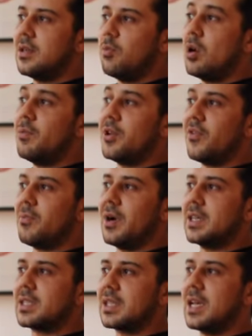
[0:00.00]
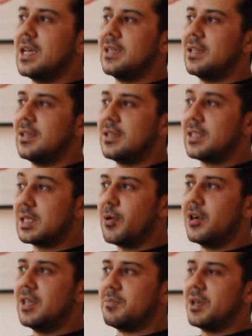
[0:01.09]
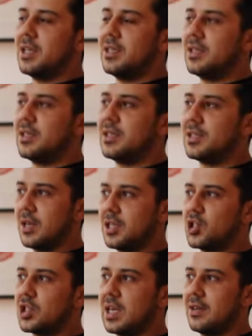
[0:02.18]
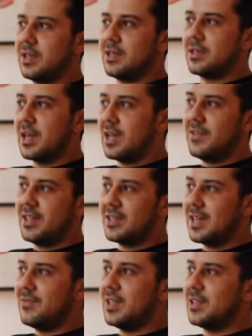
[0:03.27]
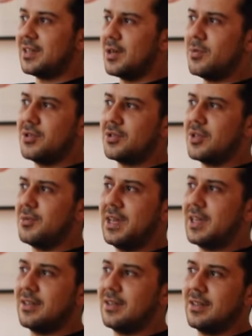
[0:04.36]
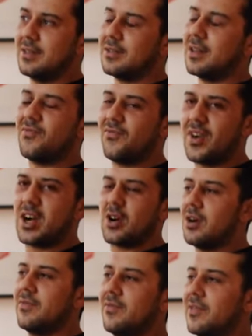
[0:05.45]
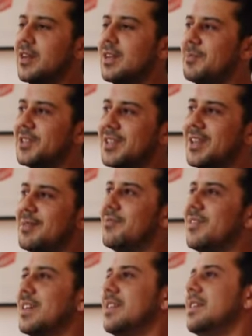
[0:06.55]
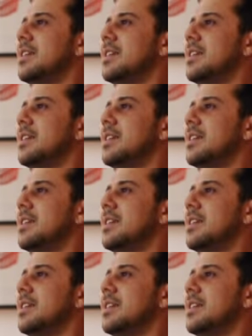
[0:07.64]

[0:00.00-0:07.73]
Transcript: A woman off my estate spotted me, started shouting, David, I know what you're doing. Fuck off, I'm just getting with it.